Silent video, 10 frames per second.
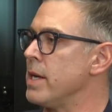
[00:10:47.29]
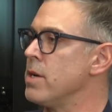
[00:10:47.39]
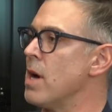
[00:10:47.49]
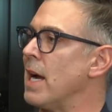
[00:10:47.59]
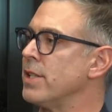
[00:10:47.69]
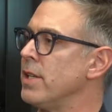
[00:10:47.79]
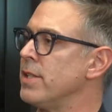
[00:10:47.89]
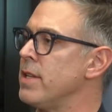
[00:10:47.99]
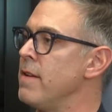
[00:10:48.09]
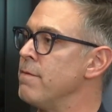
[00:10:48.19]
Your
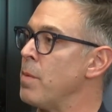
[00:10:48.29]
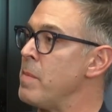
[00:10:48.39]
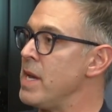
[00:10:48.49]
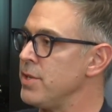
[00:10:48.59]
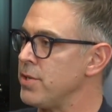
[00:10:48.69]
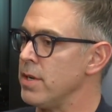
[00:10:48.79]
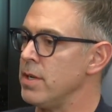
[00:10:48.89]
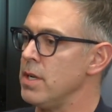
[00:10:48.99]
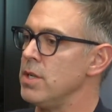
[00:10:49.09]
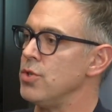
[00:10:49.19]
access to
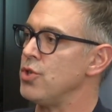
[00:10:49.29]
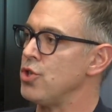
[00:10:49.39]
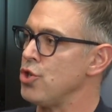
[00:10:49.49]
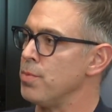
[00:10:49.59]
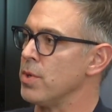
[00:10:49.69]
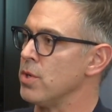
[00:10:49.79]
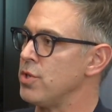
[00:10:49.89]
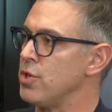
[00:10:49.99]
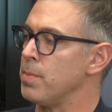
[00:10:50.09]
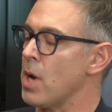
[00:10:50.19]
information is super,
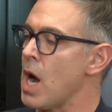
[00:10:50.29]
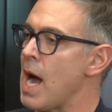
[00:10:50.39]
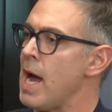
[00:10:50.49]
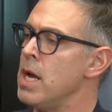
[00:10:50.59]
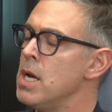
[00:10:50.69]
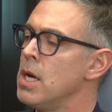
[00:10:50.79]
super high.